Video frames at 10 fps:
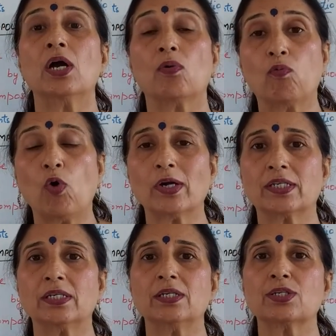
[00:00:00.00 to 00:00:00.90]

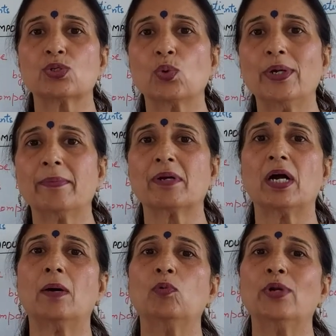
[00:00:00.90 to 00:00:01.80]
water, sodium
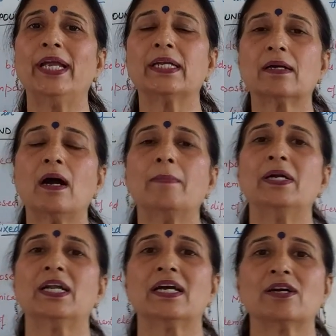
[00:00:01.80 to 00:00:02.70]
carbonate,
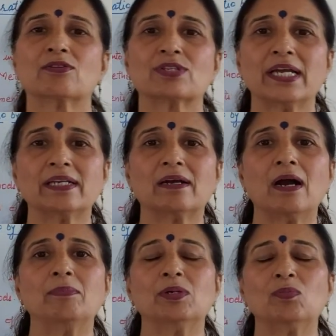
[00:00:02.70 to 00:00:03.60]
carbon dioxide,
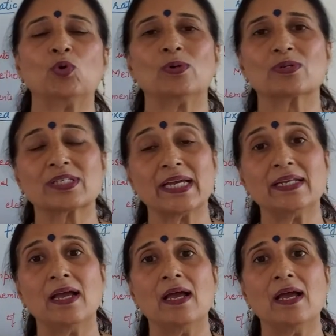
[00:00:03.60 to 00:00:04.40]
carbon monoxide,